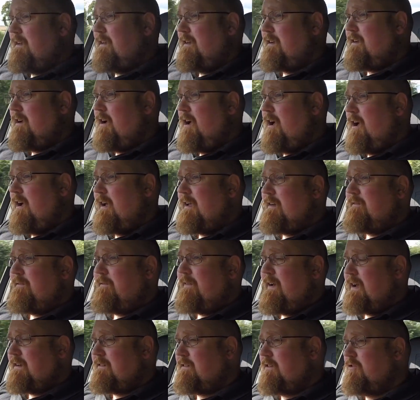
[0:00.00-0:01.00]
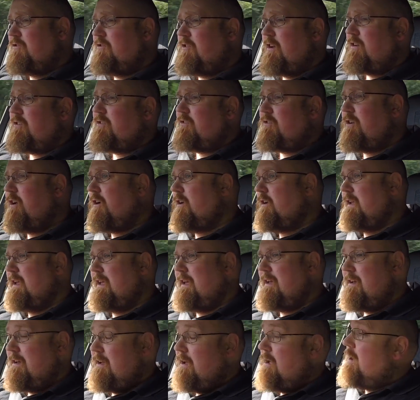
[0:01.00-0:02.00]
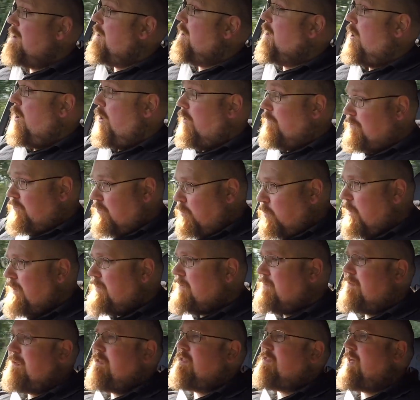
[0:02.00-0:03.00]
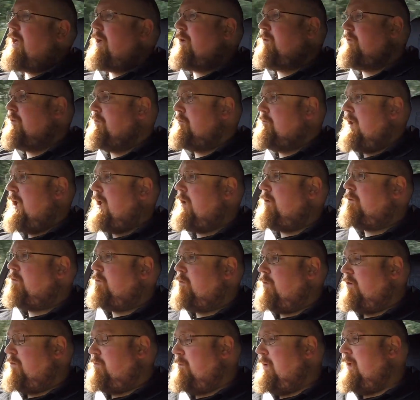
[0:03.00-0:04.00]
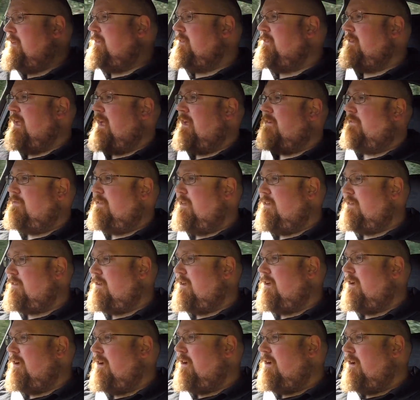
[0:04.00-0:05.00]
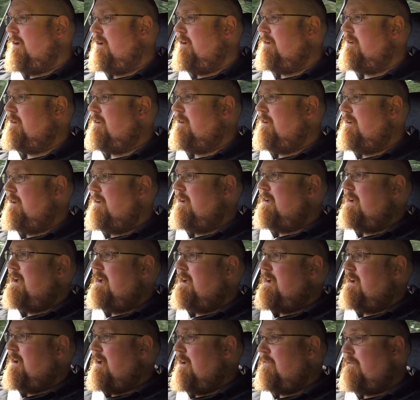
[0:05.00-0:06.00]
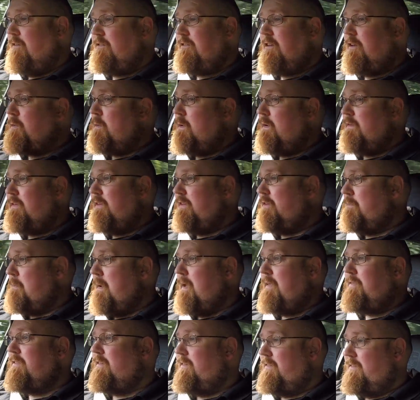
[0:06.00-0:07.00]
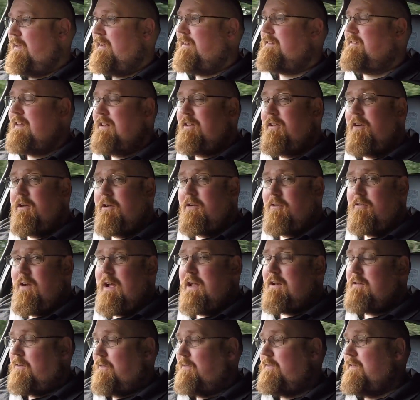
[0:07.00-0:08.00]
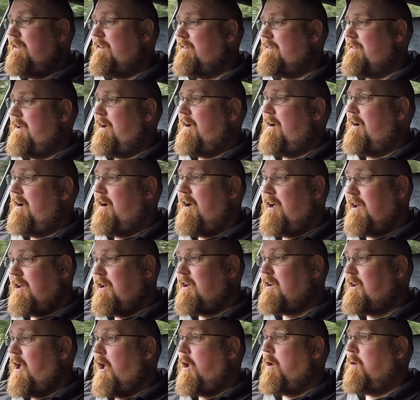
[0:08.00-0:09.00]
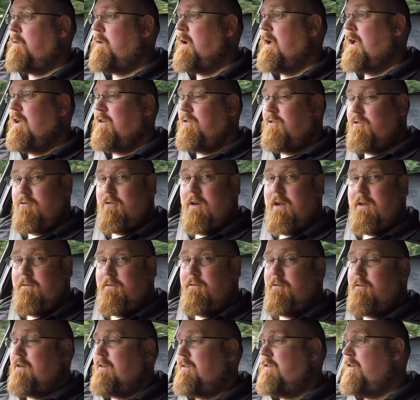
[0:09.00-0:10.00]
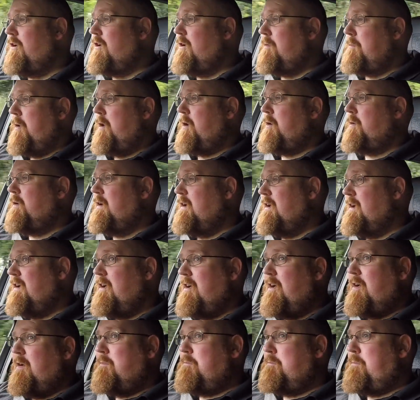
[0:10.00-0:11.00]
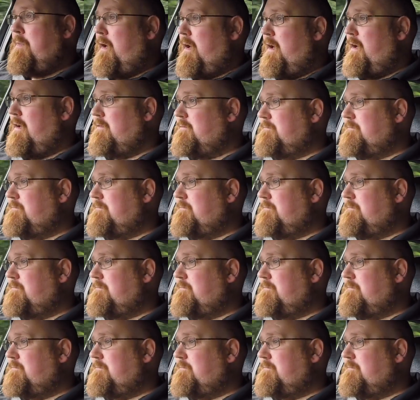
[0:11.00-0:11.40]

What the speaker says: car. In fact, just shy of £20,000, which means if this car if I just wanted to spend the 69 grand on this car, I could go straight for a turbo. But